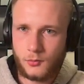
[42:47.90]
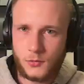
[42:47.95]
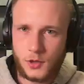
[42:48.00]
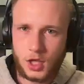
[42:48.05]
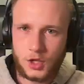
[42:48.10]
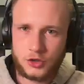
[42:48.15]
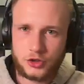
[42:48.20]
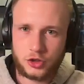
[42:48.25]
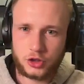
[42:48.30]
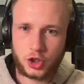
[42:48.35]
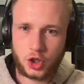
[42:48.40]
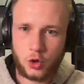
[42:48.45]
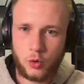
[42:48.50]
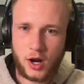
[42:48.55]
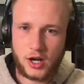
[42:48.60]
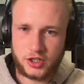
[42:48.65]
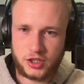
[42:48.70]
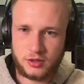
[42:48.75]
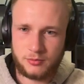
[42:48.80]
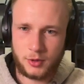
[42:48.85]
So the
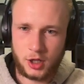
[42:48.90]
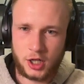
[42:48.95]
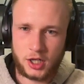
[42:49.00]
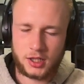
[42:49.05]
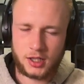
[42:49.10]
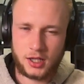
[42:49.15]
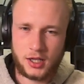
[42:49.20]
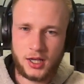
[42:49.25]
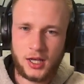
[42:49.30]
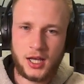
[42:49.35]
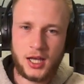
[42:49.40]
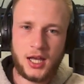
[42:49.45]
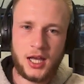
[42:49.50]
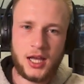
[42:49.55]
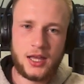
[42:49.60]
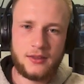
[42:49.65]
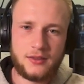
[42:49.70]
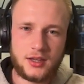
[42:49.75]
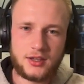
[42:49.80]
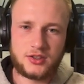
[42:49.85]
question mark,
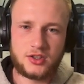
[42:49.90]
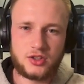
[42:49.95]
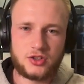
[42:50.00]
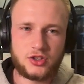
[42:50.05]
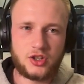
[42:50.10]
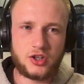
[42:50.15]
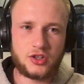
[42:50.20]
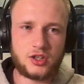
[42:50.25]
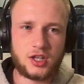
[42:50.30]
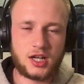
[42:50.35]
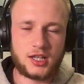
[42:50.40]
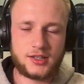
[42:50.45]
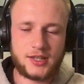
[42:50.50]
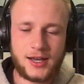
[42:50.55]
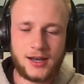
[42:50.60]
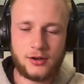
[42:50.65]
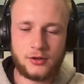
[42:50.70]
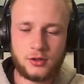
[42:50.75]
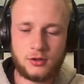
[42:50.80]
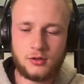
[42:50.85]
this is just going to
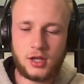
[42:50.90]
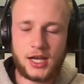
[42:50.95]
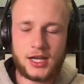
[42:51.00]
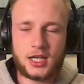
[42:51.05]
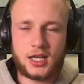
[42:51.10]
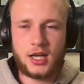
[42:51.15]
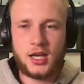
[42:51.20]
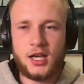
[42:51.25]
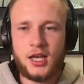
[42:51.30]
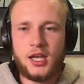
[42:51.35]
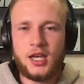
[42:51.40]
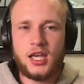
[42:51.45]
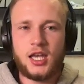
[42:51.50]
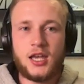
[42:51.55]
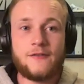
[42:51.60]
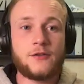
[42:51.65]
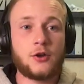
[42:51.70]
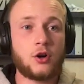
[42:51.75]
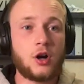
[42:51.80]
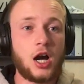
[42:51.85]
tell you like
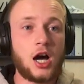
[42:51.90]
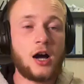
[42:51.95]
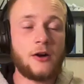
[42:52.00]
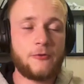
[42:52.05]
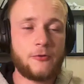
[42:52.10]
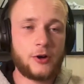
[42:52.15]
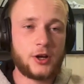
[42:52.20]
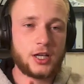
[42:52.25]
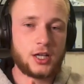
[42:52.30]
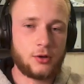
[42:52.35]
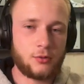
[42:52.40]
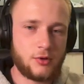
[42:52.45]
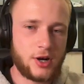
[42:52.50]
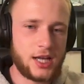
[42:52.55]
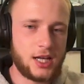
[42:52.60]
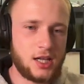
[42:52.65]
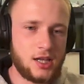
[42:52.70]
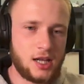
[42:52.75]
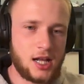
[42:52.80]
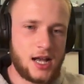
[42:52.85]
if they're offering a
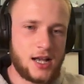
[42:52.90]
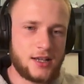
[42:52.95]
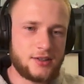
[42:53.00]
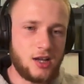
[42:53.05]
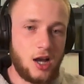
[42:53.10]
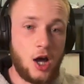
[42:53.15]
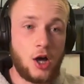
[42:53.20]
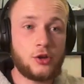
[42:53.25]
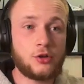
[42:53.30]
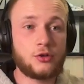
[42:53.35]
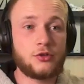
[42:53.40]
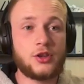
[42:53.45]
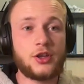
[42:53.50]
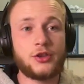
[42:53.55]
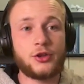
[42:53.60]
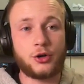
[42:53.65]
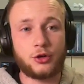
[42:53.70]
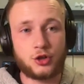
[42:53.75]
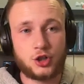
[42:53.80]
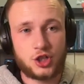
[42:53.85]
rate class other than
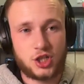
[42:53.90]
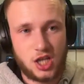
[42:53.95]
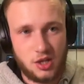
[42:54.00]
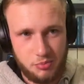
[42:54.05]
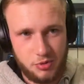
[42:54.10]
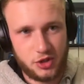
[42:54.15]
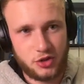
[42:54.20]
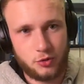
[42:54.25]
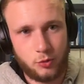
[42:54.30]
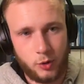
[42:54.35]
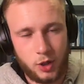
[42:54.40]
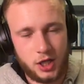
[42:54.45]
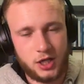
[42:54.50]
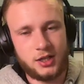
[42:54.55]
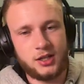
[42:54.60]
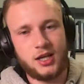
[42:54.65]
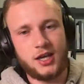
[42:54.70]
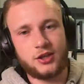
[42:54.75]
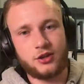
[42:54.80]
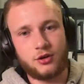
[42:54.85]
their cheapest one
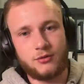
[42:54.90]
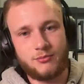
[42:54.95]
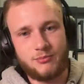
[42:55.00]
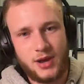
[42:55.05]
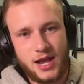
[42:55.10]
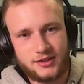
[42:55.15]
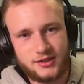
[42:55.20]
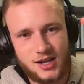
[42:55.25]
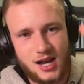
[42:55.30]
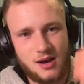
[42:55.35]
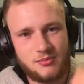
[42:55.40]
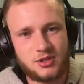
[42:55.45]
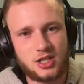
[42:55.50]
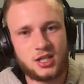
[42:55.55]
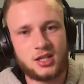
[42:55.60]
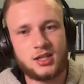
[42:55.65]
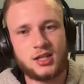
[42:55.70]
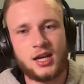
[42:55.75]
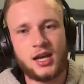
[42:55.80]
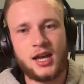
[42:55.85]
and their best
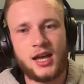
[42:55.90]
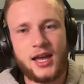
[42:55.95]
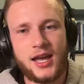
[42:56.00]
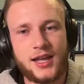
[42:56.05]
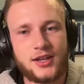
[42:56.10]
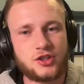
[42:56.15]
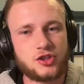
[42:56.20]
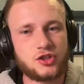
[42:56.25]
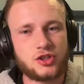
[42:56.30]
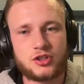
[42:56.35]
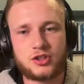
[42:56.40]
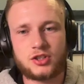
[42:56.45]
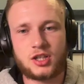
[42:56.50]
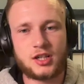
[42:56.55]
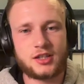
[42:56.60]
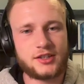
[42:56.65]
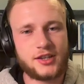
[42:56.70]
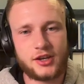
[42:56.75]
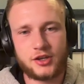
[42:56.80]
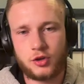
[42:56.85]
option, it's just going
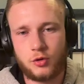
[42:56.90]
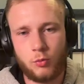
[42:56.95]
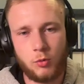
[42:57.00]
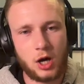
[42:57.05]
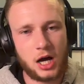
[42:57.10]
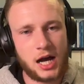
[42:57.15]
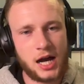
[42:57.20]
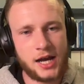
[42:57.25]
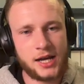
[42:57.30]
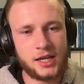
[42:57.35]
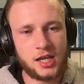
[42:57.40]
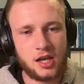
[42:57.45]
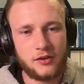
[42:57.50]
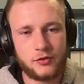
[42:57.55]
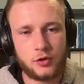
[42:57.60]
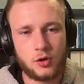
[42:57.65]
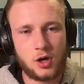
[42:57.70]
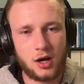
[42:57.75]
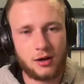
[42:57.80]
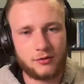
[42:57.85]
to tell you why if
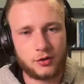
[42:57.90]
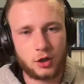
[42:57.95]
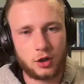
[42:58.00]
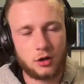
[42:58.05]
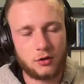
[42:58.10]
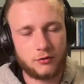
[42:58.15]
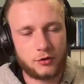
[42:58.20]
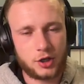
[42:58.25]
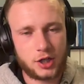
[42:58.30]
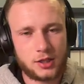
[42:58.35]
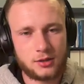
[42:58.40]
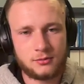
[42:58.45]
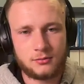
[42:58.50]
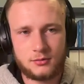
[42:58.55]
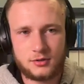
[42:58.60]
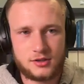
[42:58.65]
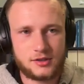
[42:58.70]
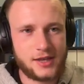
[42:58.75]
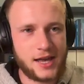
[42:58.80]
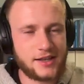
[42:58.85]
you hover over it.
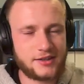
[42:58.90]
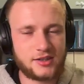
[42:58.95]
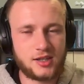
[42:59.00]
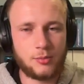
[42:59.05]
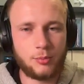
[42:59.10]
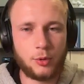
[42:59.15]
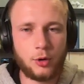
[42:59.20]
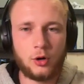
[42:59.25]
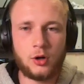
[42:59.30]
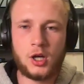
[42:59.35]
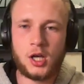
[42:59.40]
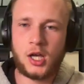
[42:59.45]
It's that simple.